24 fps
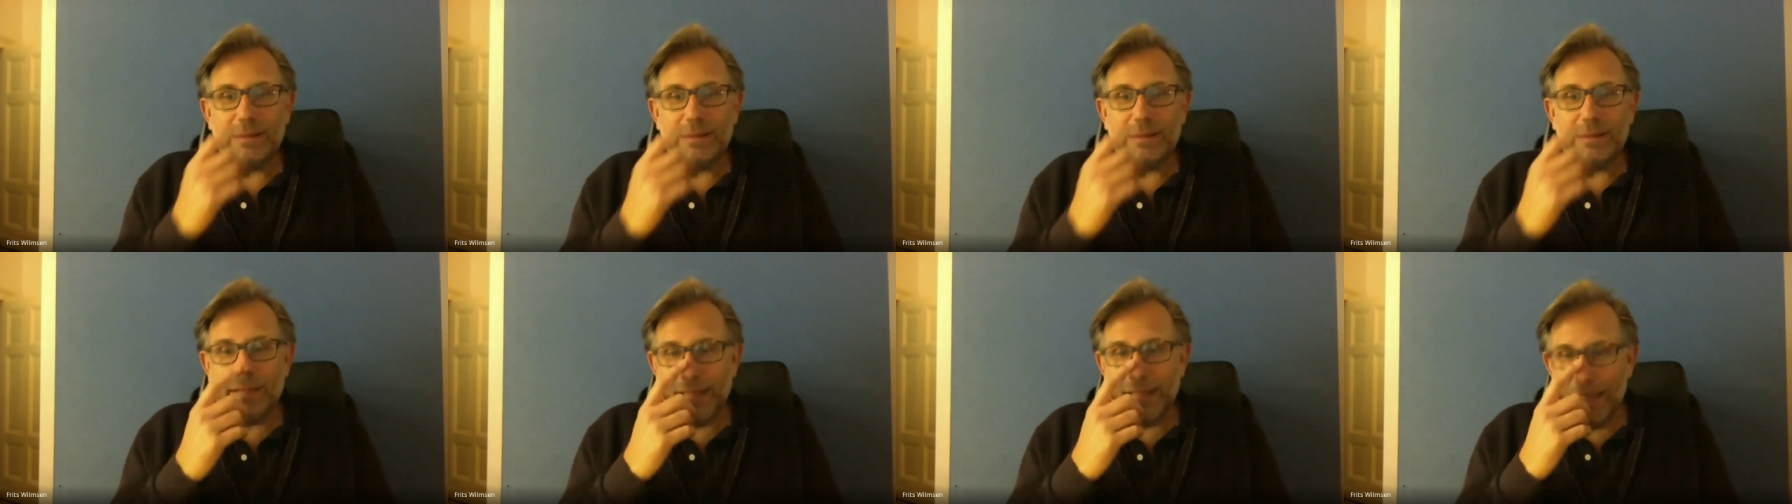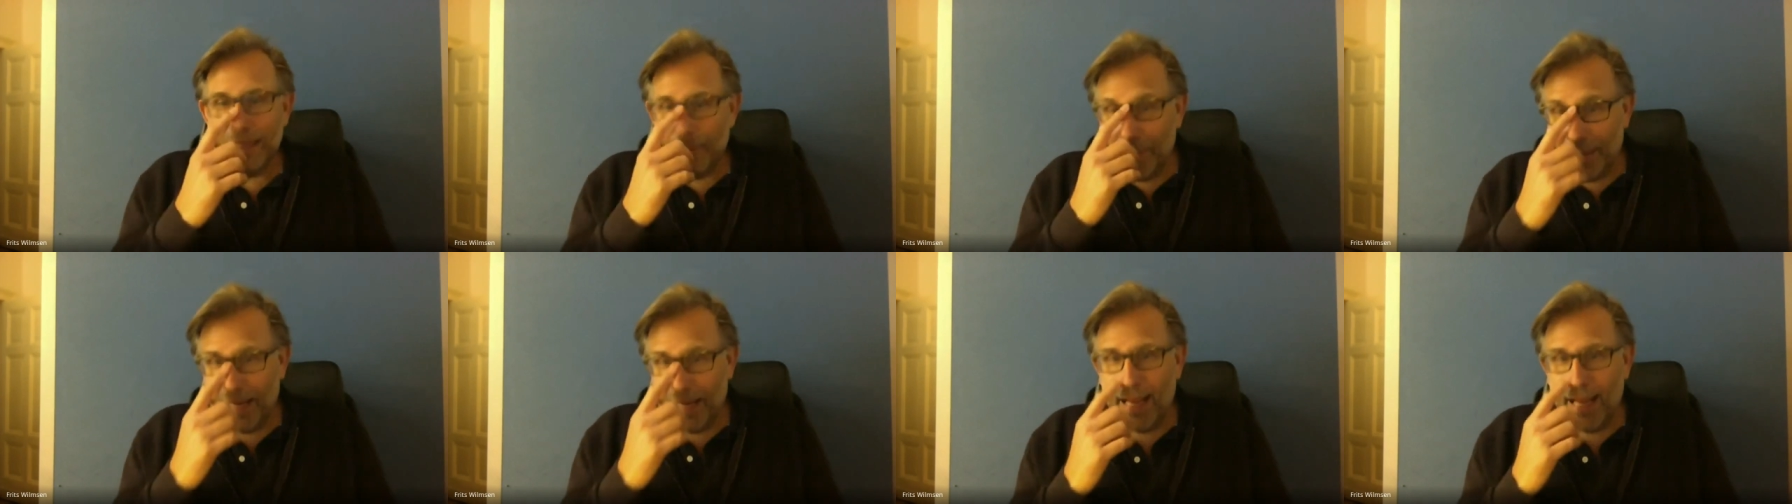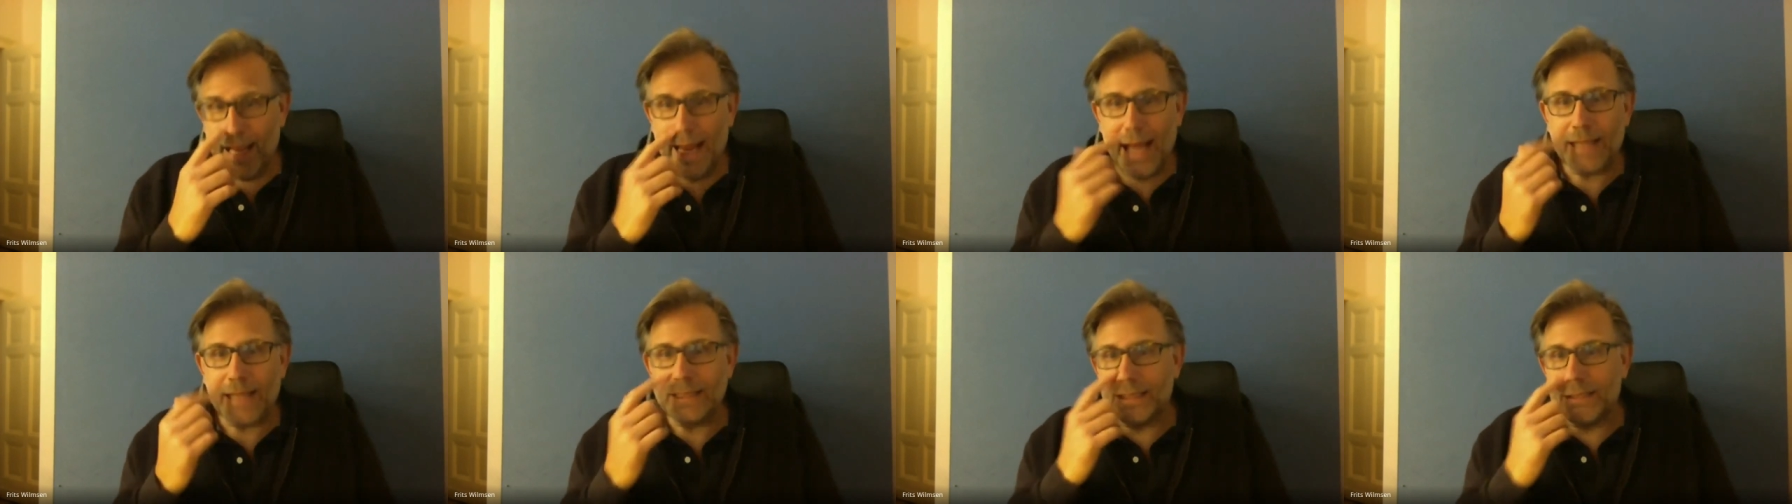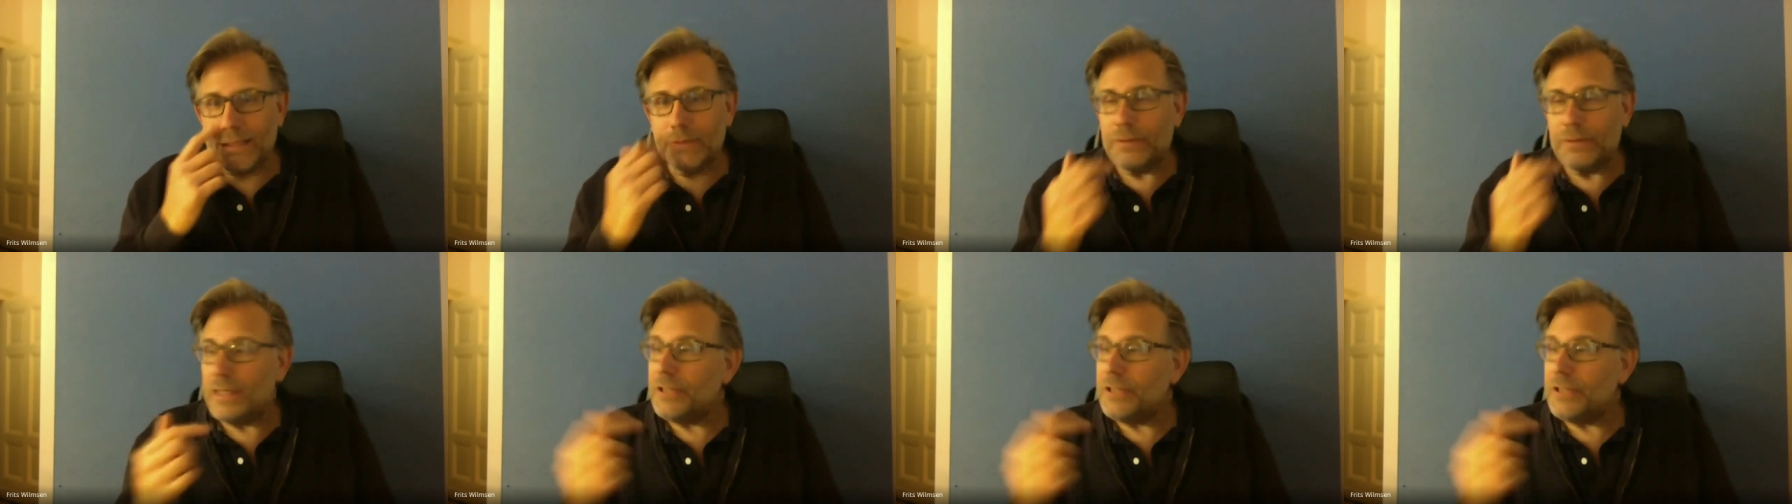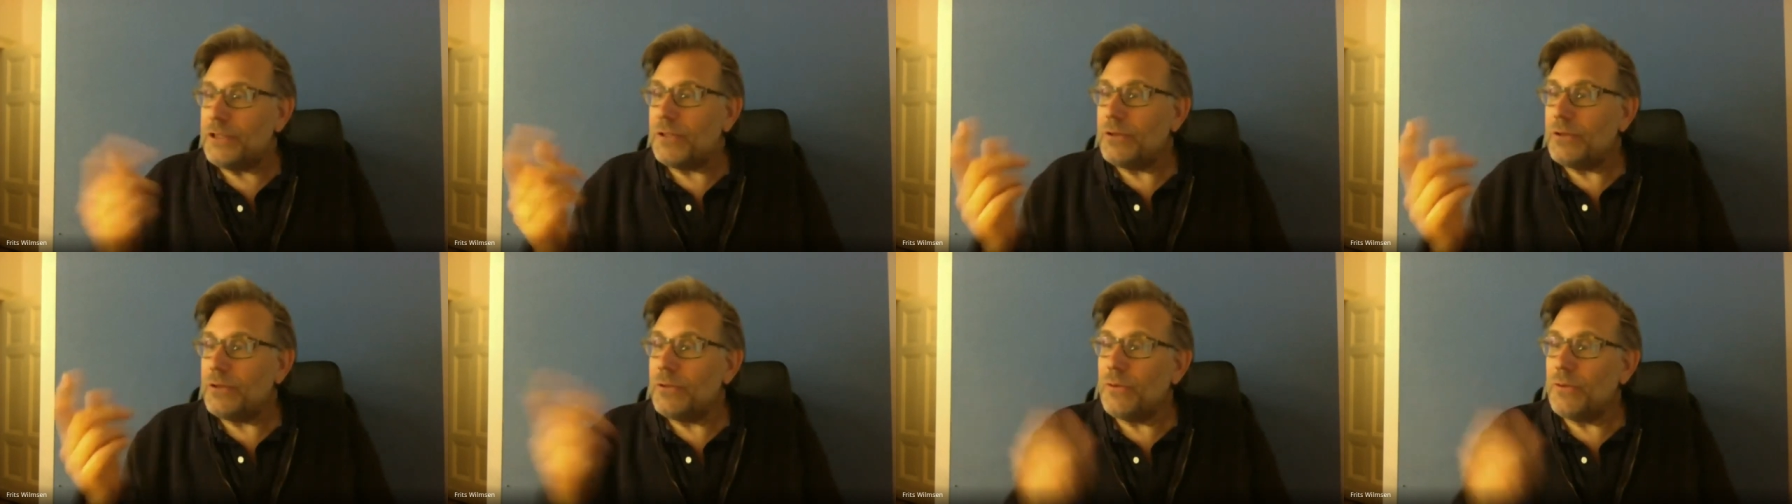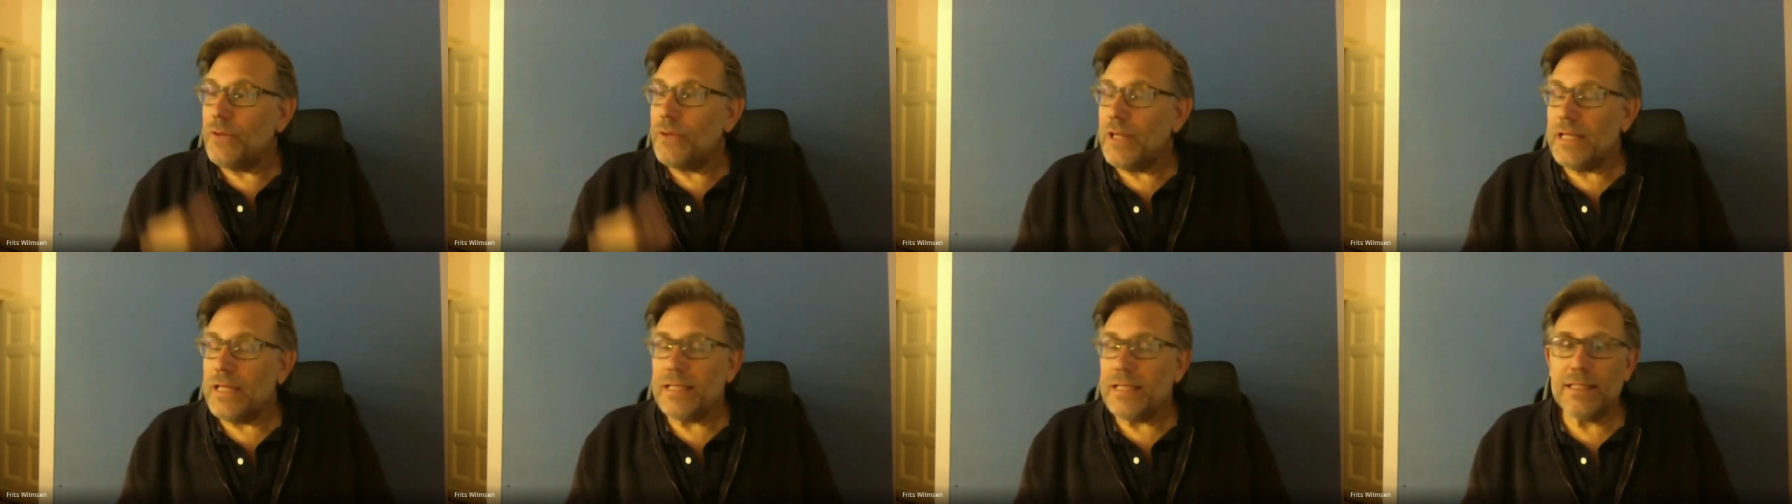team and I ask you, did you do
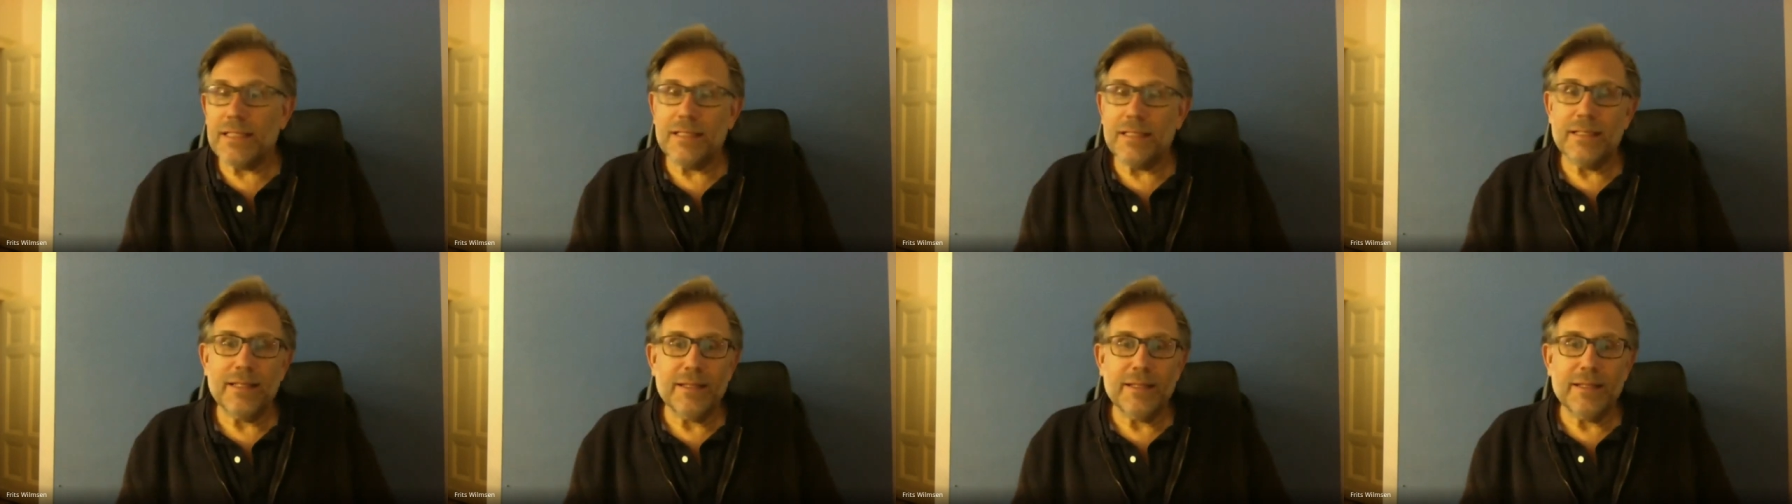this?